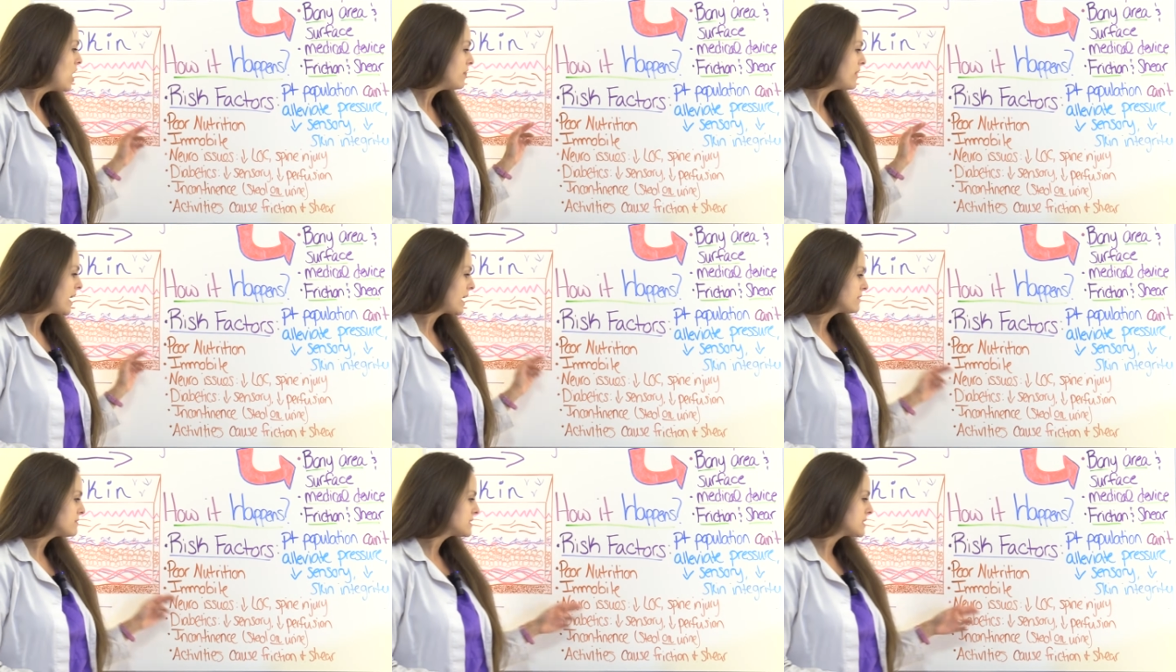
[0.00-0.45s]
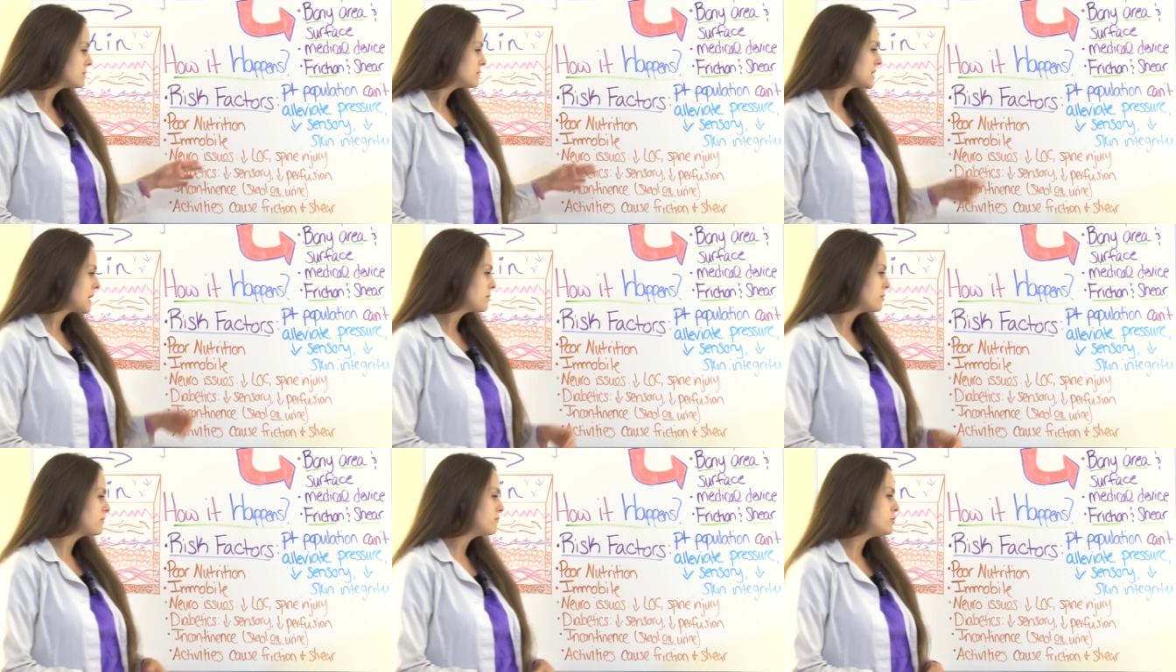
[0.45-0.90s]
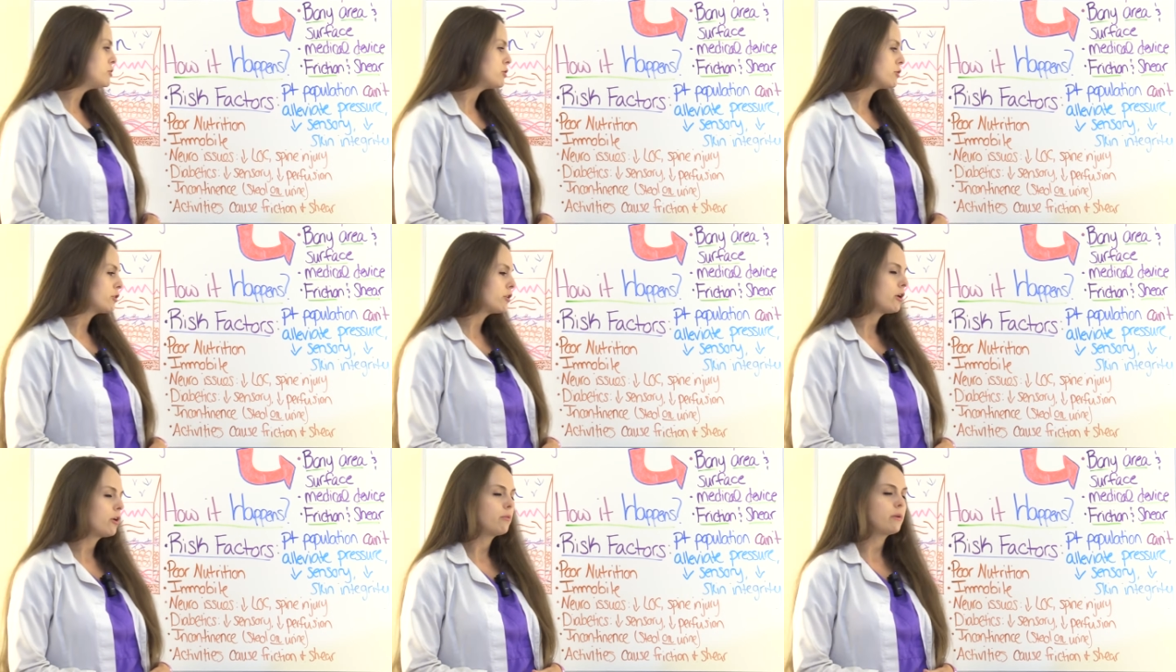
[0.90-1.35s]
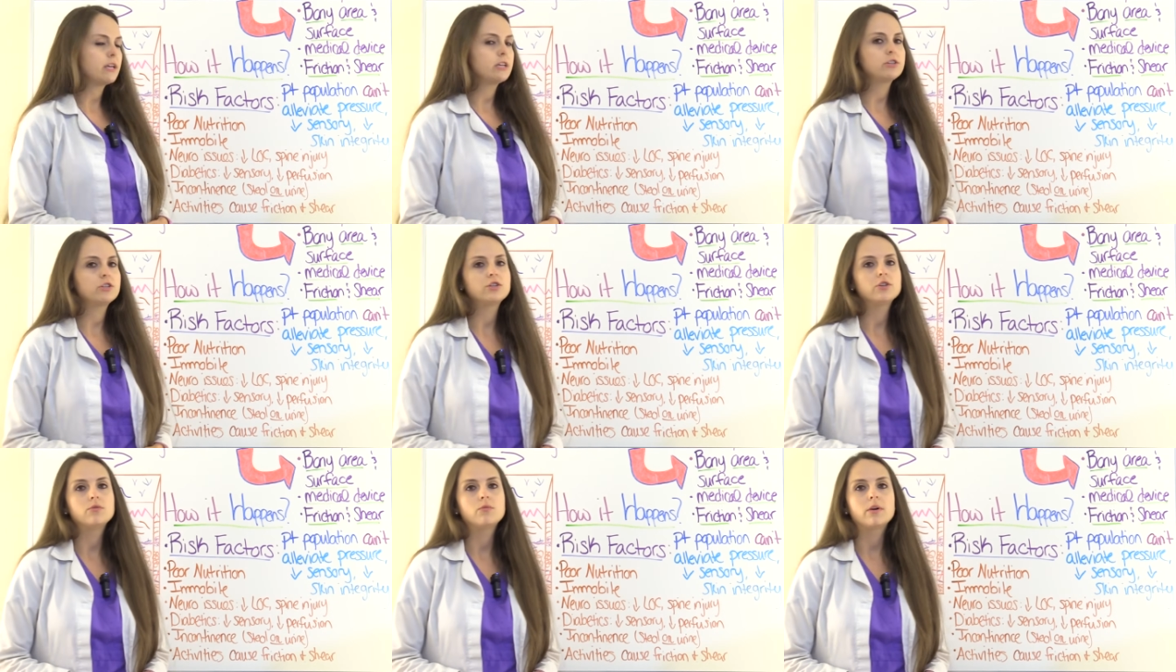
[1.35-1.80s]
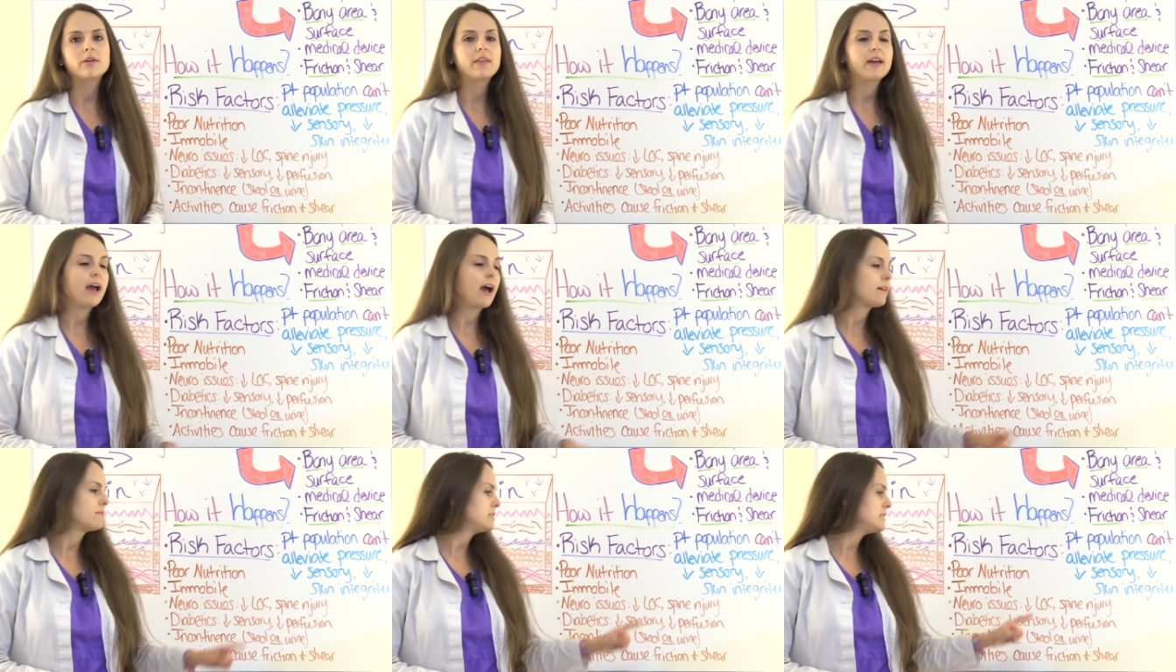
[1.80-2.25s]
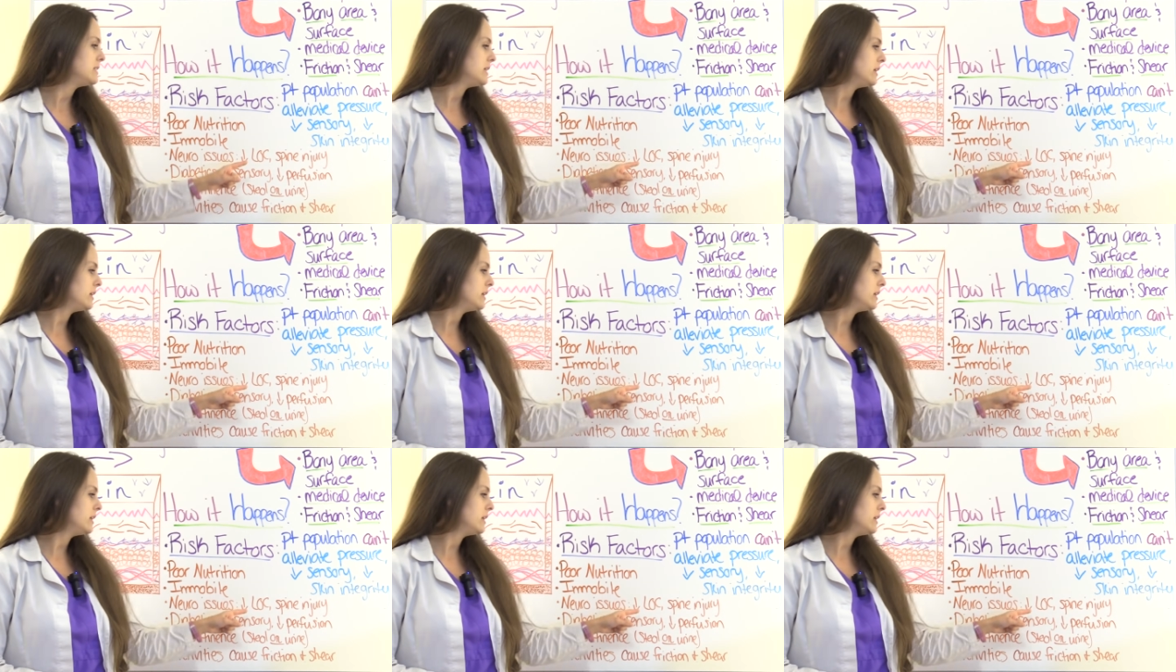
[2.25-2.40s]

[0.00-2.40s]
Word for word: They have some type of neuro issue where they have